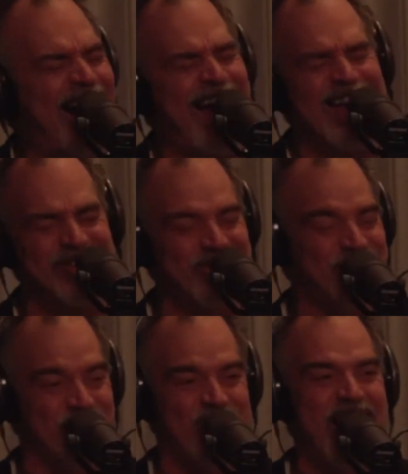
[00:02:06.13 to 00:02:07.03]
I
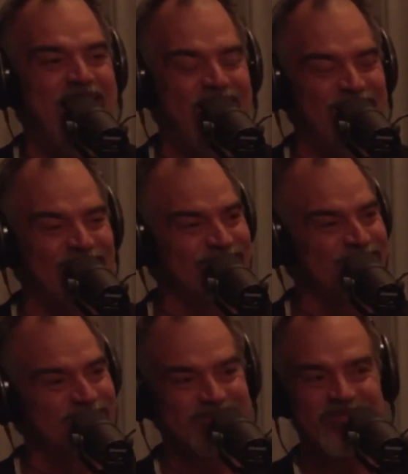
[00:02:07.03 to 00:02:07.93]
swear. No, that's
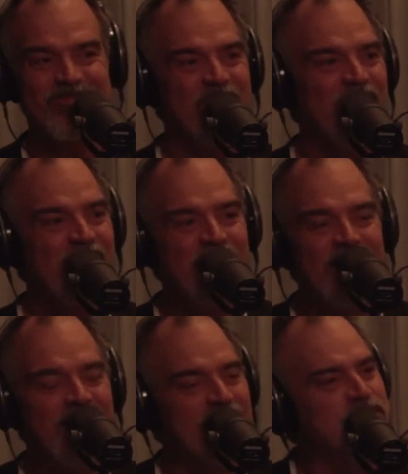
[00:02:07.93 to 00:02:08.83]
inappropriate.
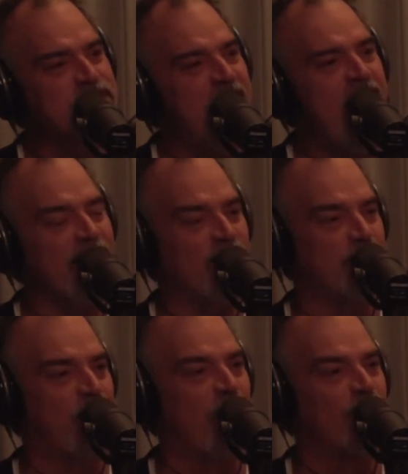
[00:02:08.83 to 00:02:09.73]
It's not
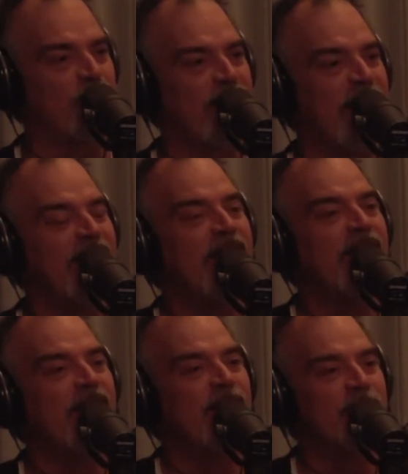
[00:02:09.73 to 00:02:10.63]
inappropriate. Right,
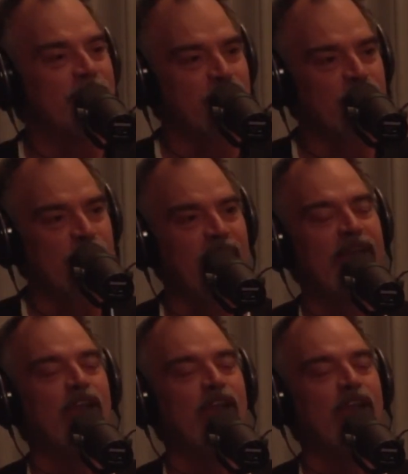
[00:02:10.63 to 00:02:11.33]
it's inappropriate.